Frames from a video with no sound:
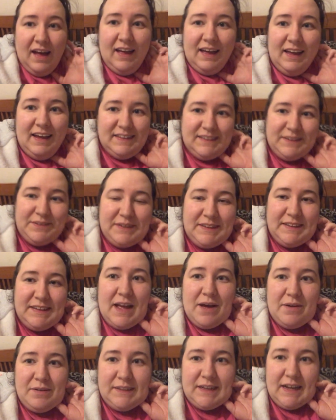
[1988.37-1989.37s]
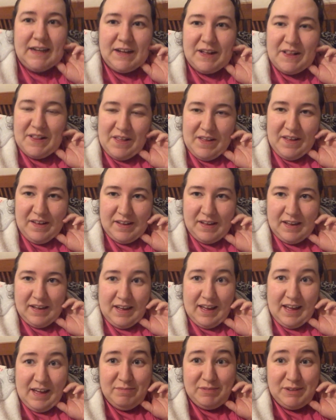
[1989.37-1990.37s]
Hi, so it's now 10 o'clock.
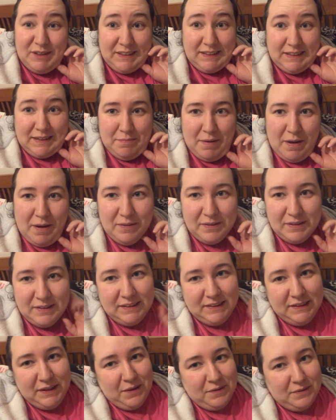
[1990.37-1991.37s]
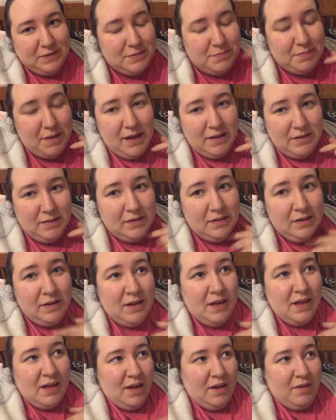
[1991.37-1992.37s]
I'm just about to go to bed
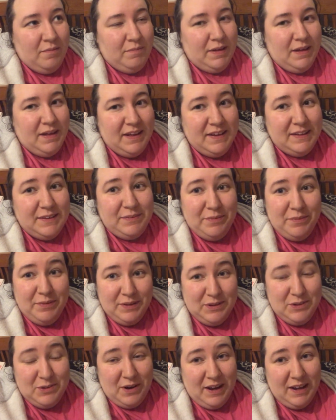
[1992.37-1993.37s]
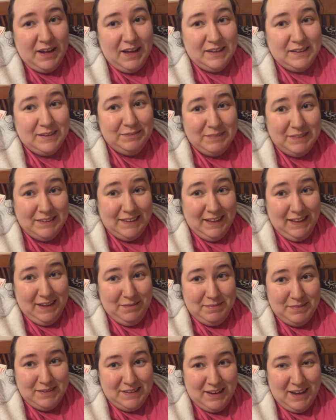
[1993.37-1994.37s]
because we want to try and get some
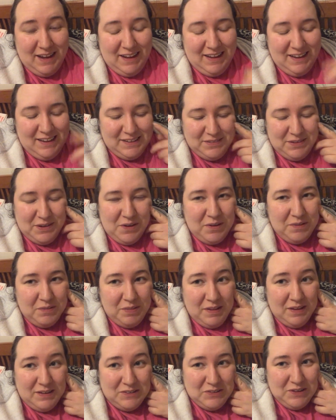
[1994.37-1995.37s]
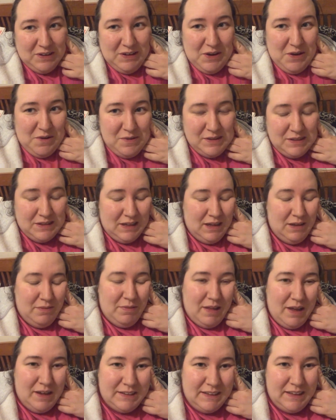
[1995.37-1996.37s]
sleep tonight because we got literally no
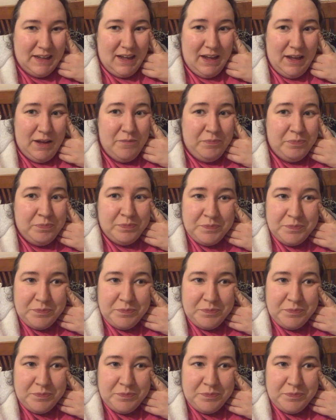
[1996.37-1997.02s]
sleep last night